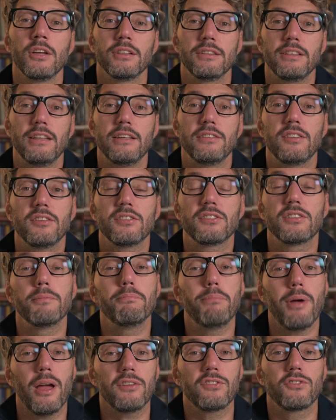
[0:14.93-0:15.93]
This is the
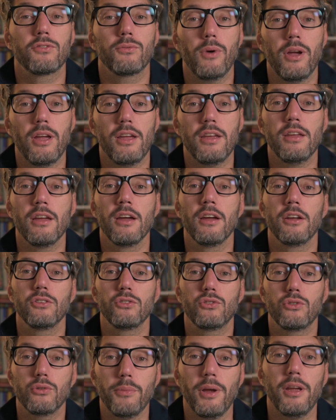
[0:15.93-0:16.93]
best way
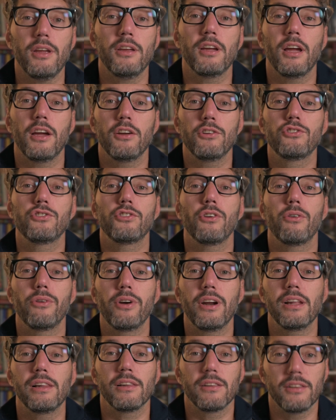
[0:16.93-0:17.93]
to make a
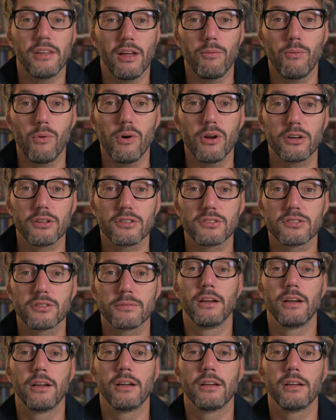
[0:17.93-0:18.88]
showreel that works.